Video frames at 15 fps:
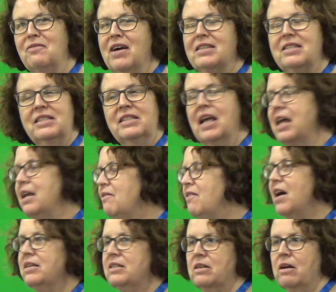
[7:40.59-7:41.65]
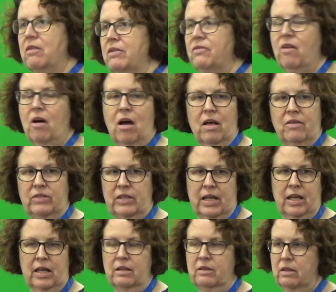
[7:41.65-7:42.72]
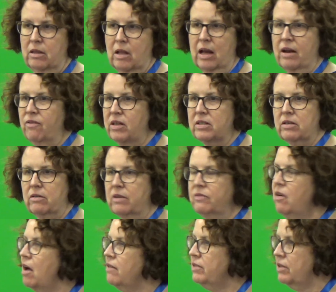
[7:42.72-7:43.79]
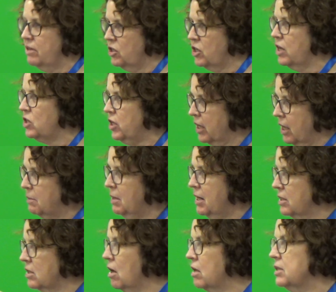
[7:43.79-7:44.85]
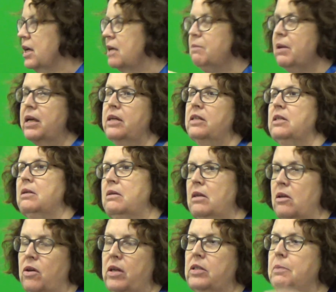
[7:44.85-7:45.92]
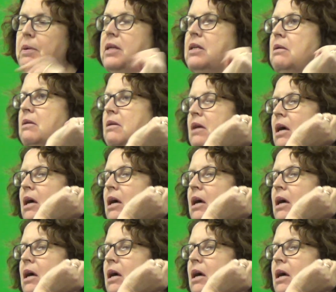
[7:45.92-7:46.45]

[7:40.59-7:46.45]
us, none of us are involved in the judging. I mean, it's all done by independent